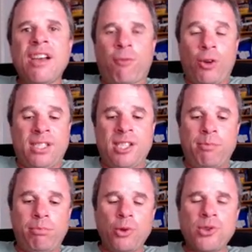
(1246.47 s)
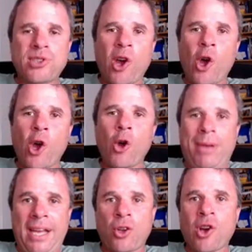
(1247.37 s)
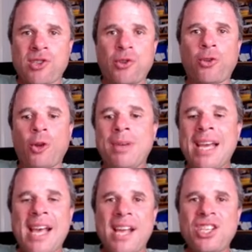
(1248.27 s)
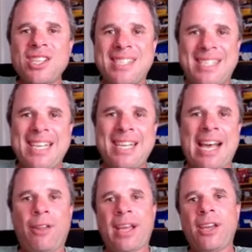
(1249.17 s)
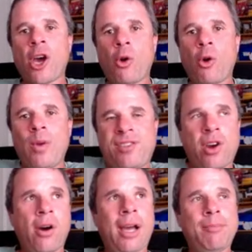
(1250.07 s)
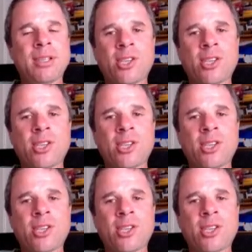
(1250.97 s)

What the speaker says: for instance, BlueScope and Costa Group, and just see how they go with time.